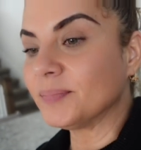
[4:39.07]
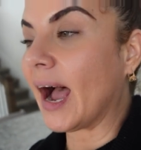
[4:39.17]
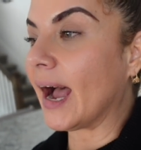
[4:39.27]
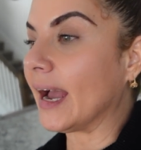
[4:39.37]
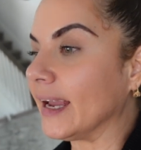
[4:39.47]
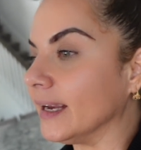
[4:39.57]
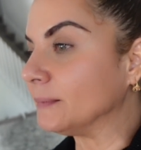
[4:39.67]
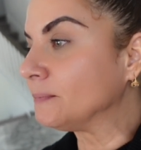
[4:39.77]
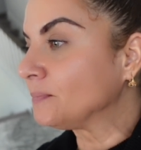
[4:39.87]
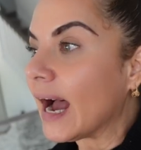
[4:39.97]

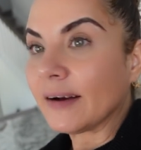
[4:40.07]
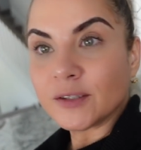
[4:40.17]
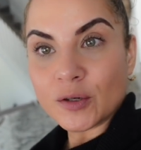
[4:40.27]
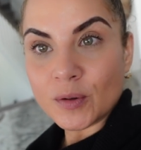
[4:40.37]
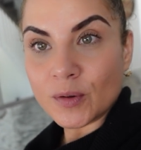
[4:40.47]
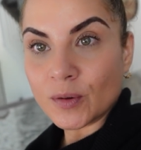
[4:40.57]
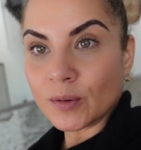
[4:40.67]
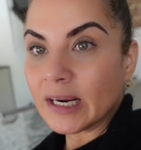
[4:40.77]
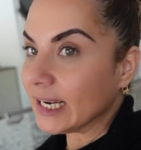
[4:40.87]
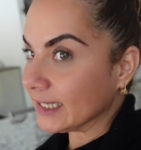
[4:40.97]
I have
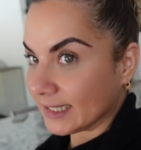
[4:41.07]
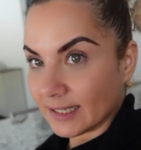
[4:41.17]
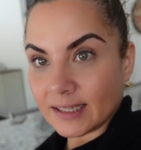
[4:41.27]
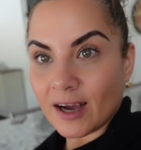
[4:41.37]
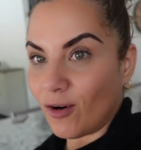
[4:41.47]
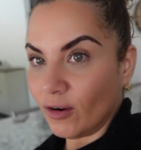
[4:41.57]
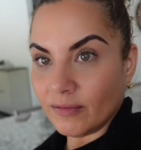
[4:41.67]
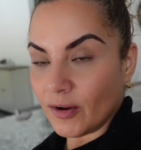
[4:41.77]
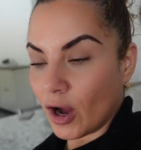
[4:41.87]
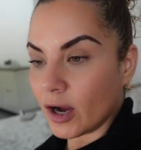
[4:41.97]
to listen the whole
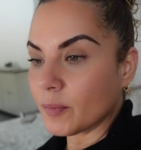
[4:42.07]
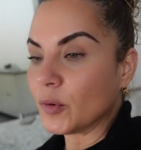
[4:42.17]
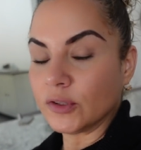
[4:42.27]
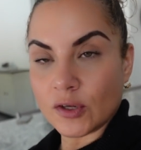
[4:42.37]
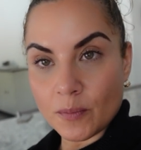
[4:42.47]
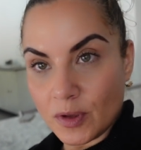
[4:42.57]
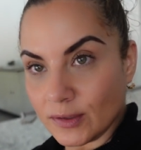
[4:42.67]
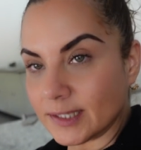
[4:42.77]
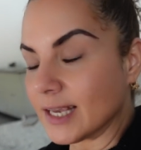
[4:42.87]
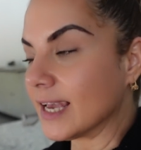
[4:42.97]
vlog, put some
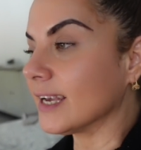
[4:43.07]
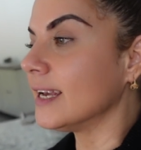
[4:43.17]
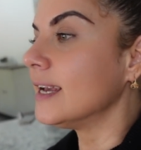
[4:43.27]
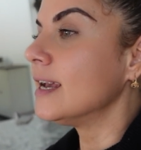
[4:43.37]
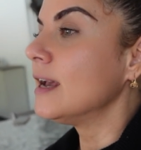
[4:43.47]
music,